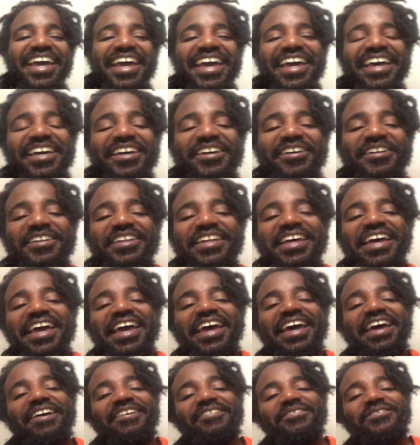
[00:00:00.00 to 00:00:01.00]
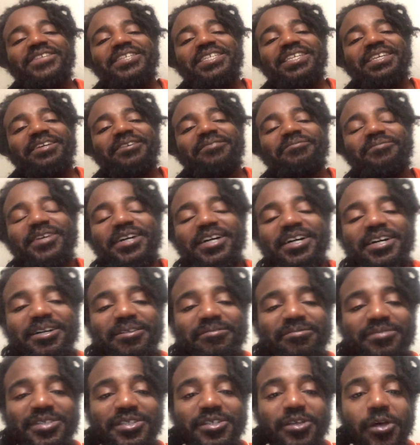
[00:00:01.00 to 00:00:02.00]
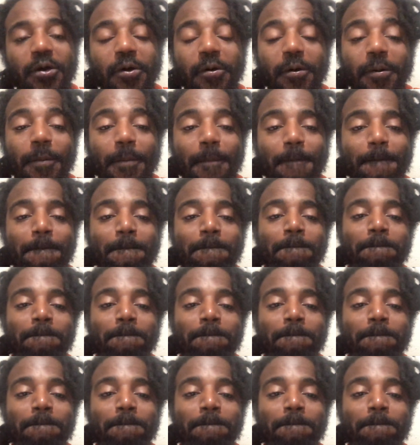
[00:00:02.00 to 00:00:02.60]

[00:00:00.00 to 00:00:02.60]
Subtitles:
and F's him up. So